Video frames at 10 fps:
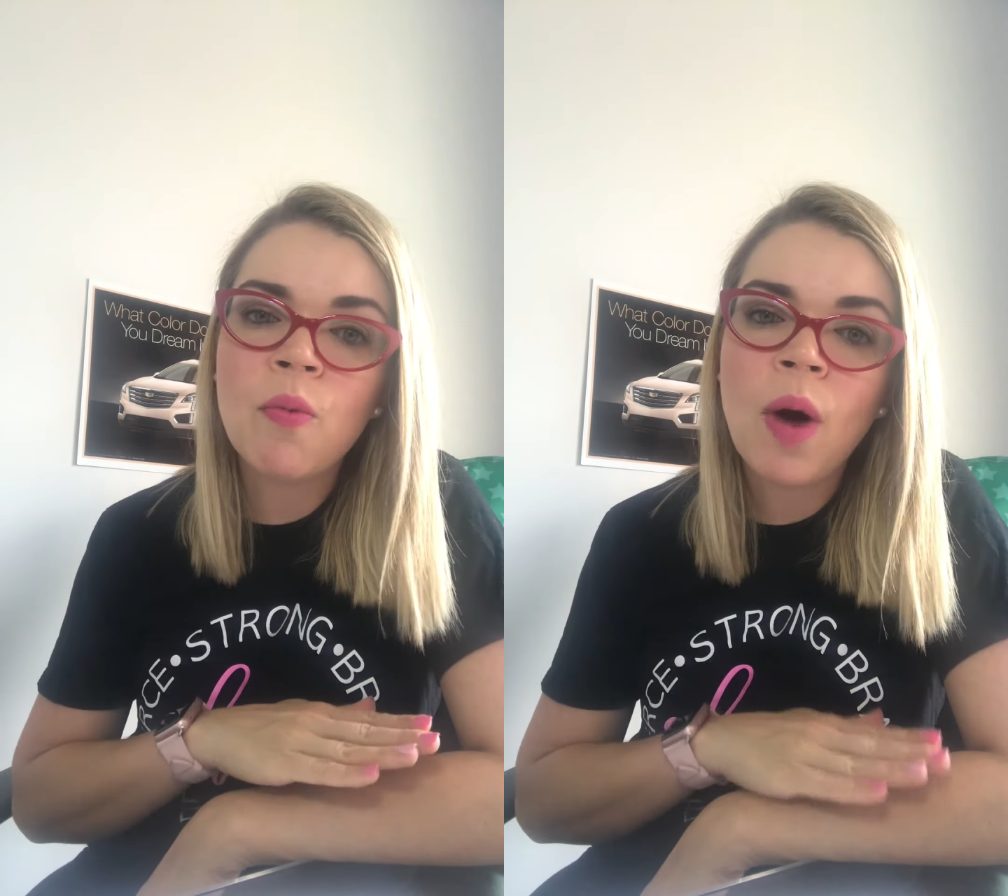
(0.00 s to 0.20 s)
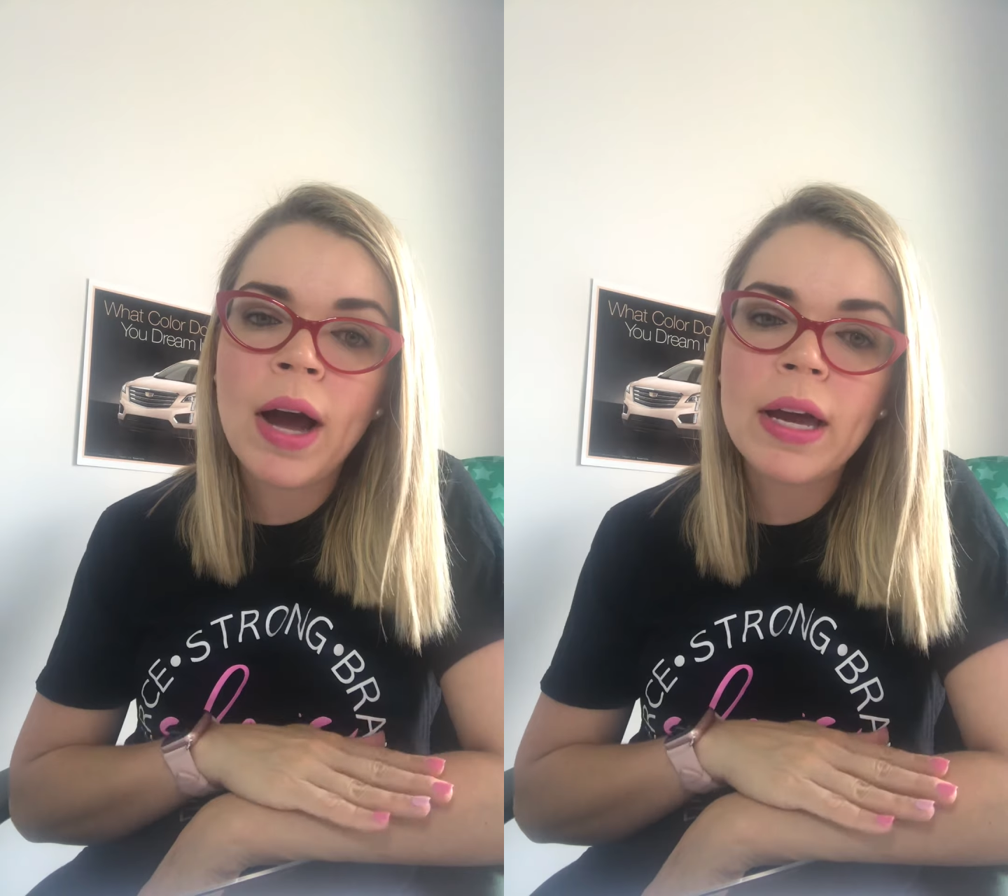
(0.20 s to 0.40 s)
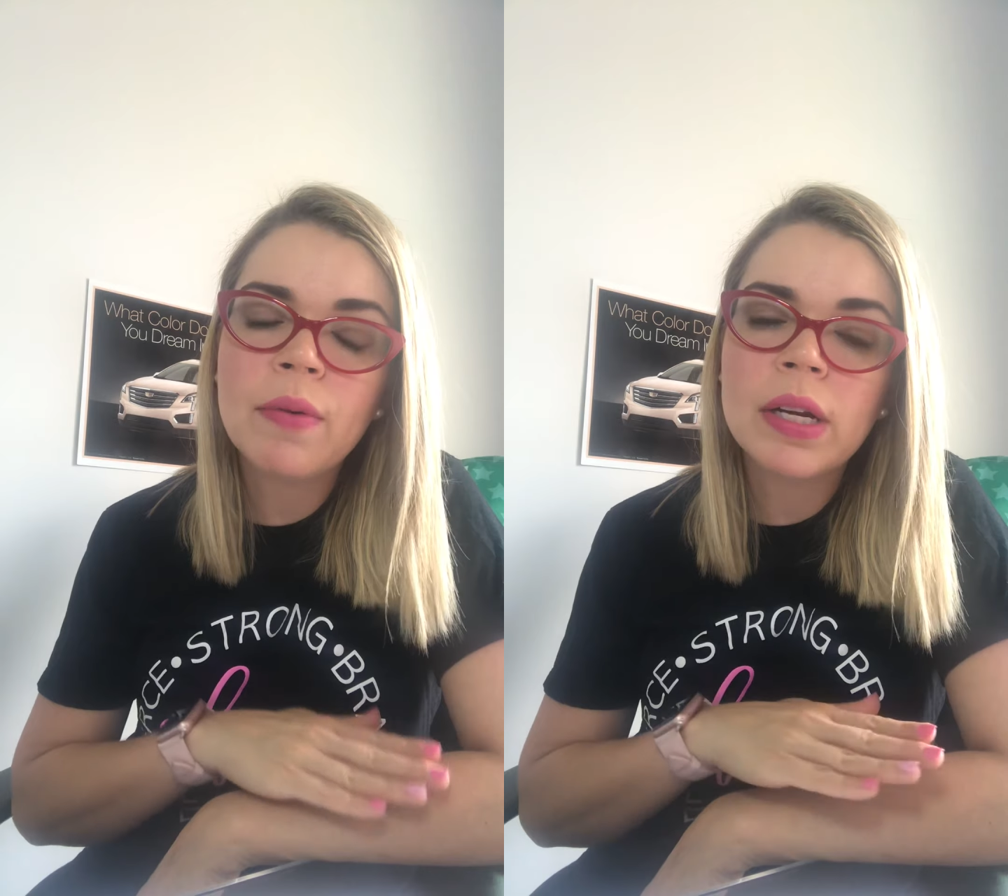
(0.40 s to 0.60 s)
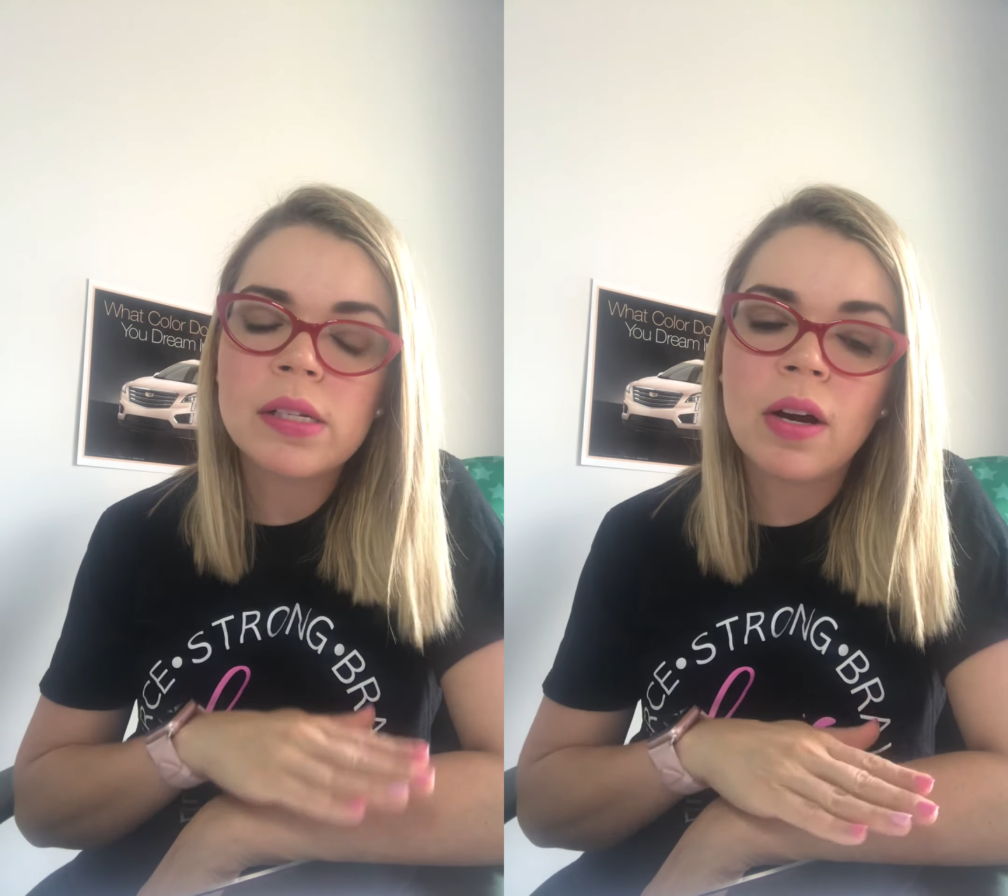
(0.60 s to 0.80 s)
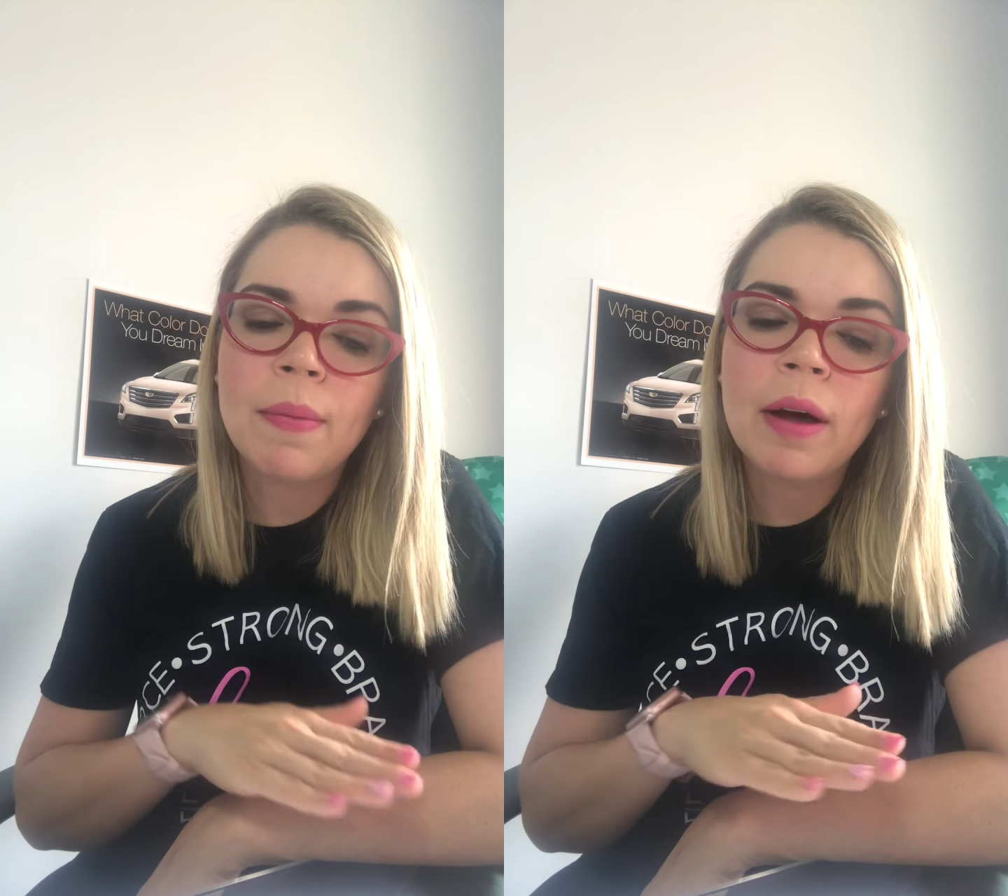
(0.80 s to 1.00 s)
why I want to
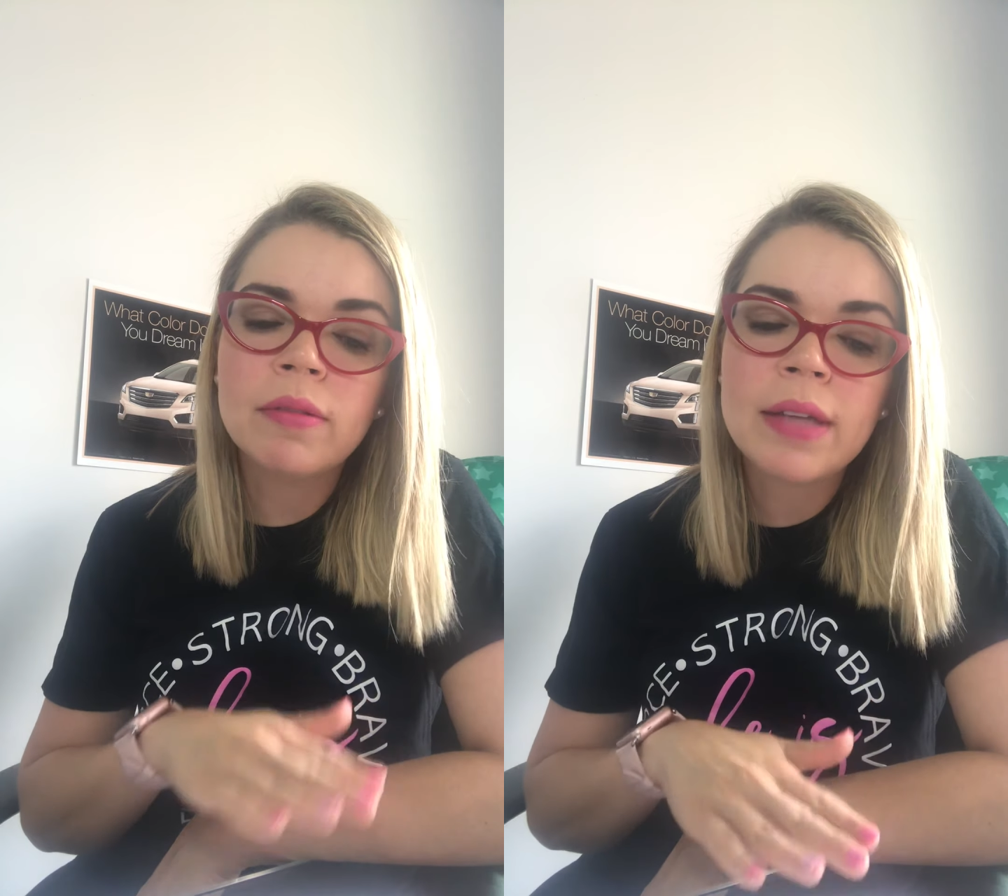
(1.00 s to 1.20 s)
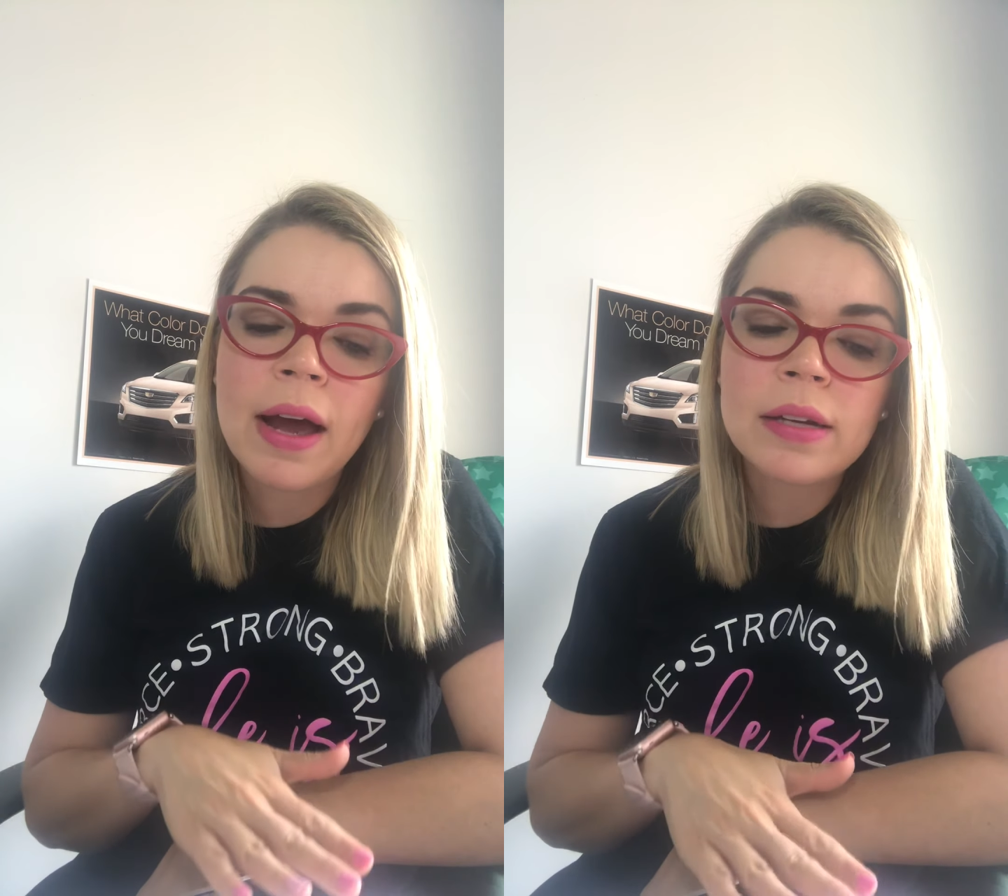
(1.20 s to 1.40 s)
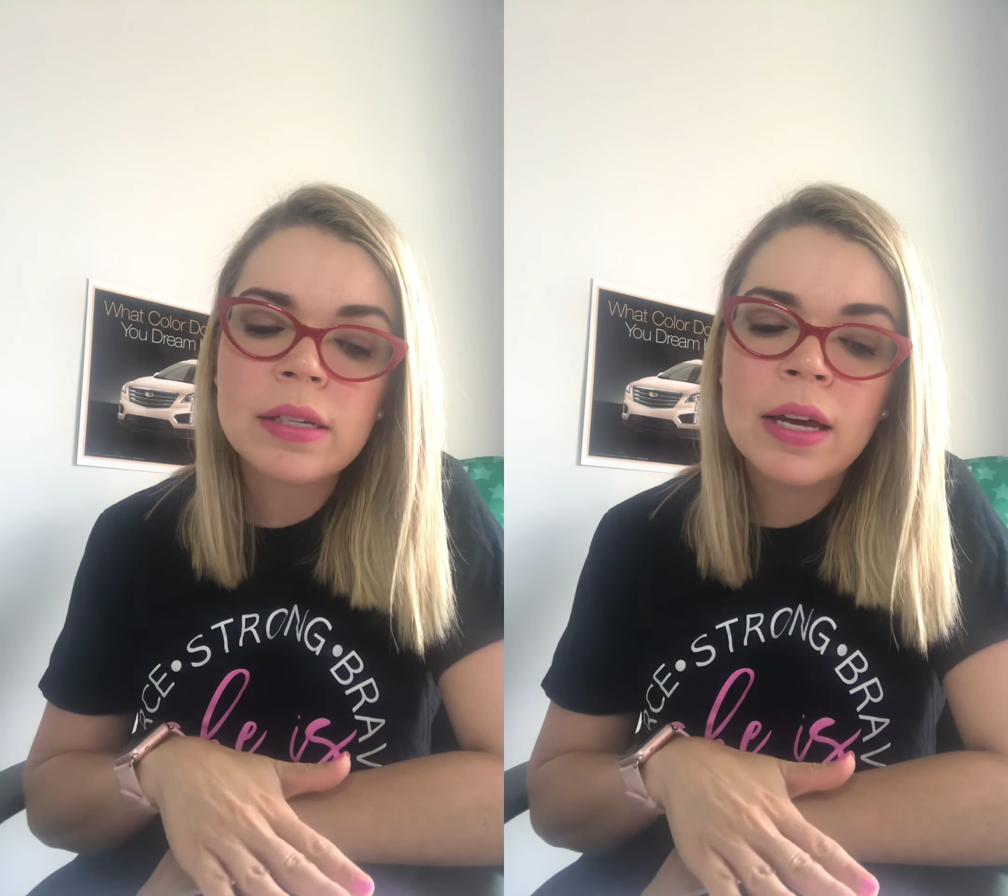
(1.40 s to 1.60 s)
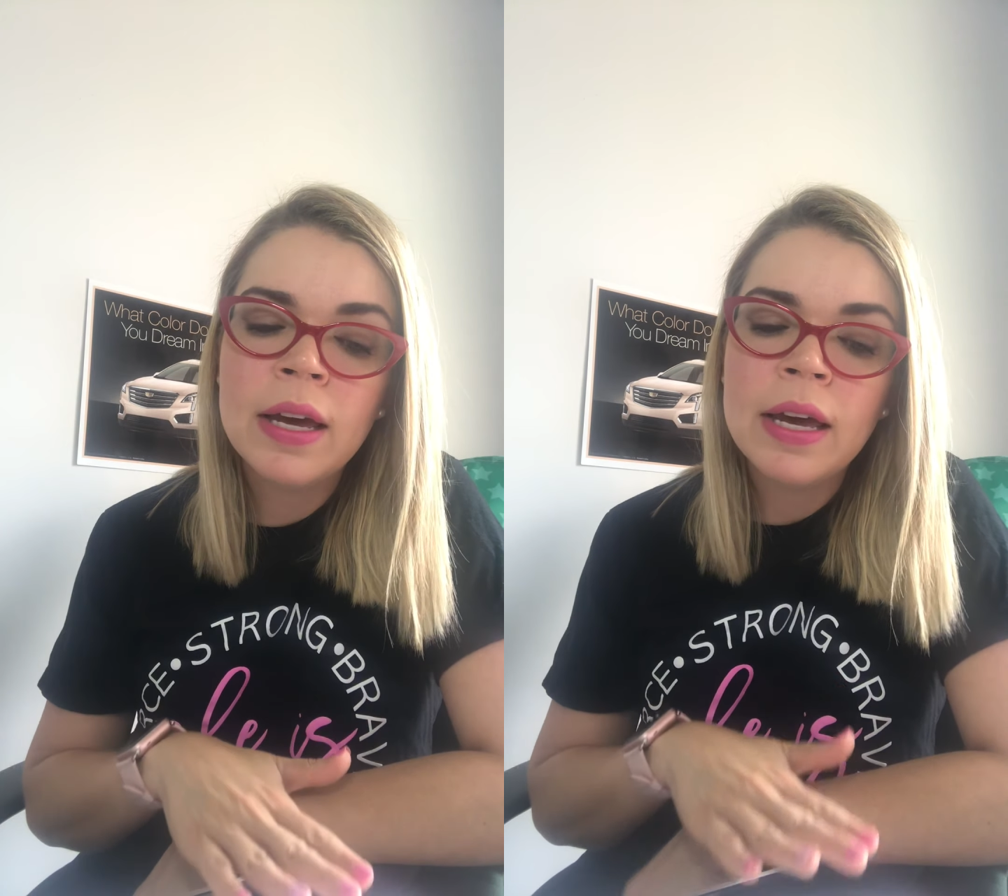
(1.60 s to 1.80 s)
talk about that,